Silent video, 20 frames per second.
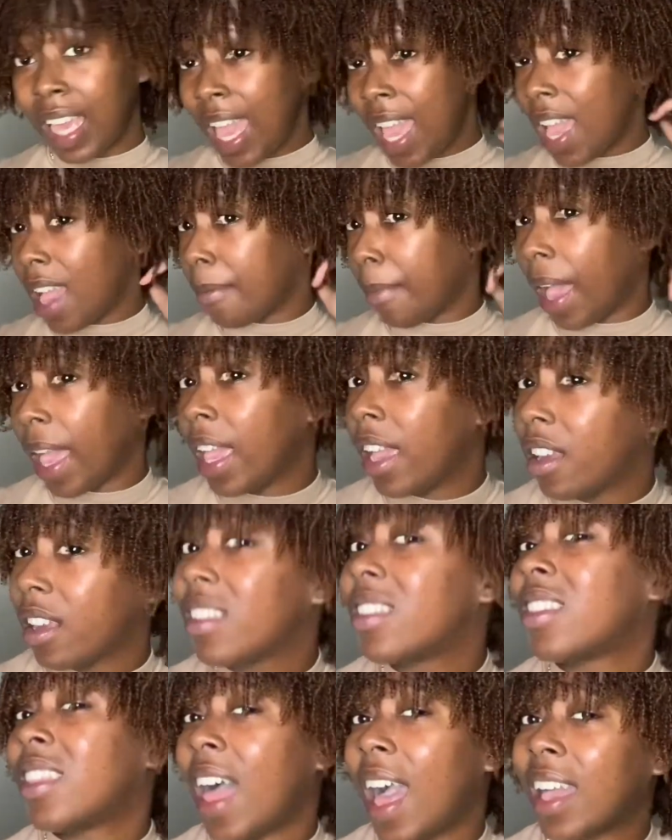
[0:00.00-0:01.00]
My hair is
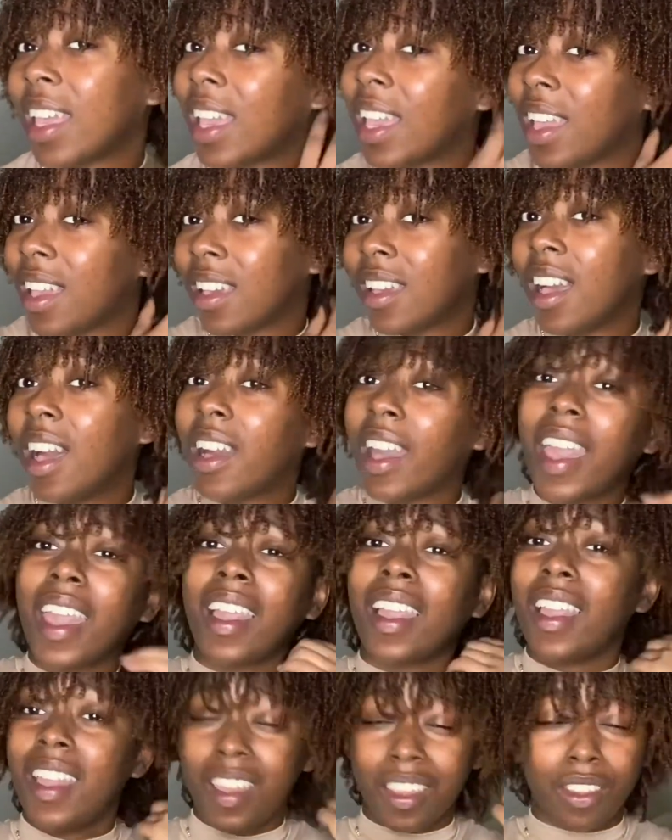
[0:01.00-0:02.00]
locking, okay?
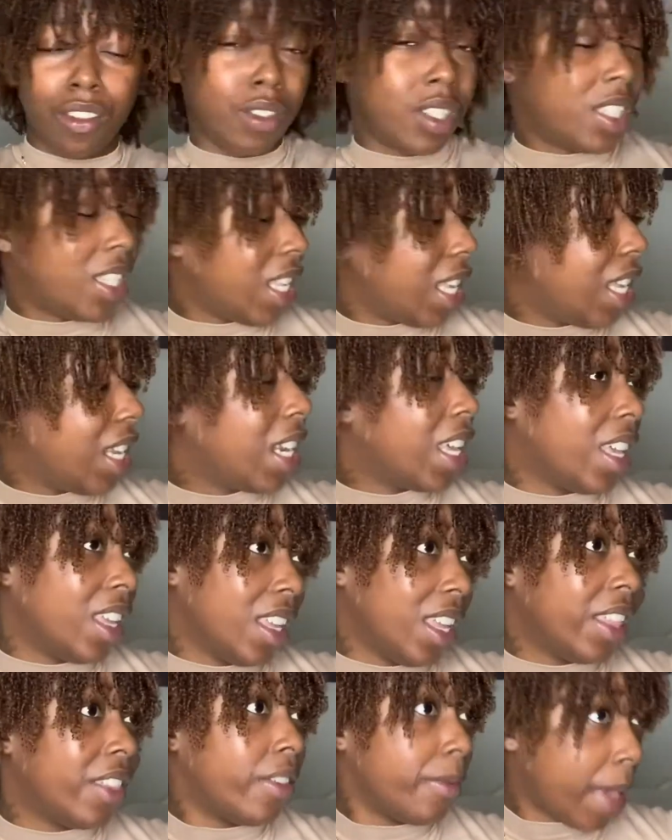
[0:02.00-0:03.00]
You've seen it in
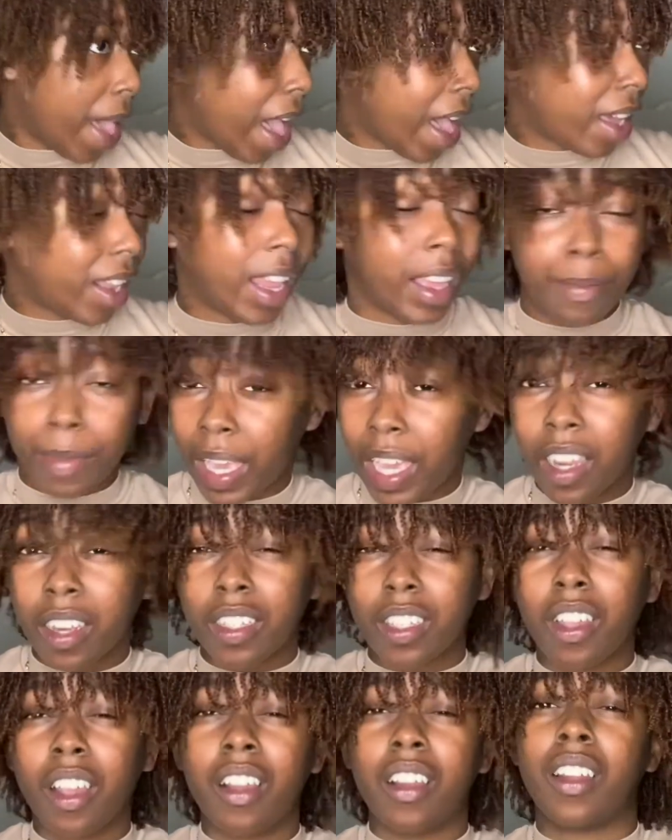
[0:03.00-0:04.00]
the back. Like, my hair is
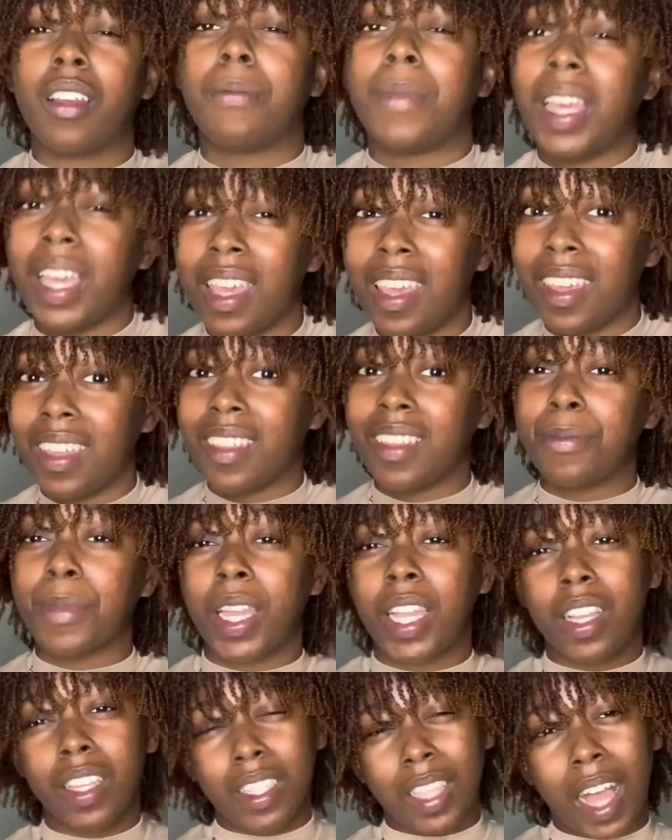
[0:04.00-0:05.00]
starting to bud. My hair
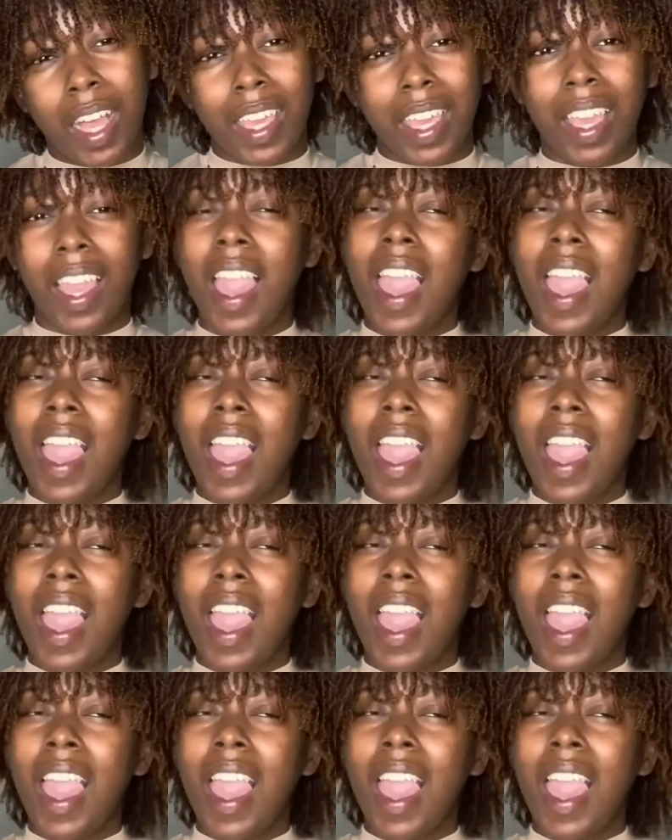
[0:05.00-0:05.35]
is locking.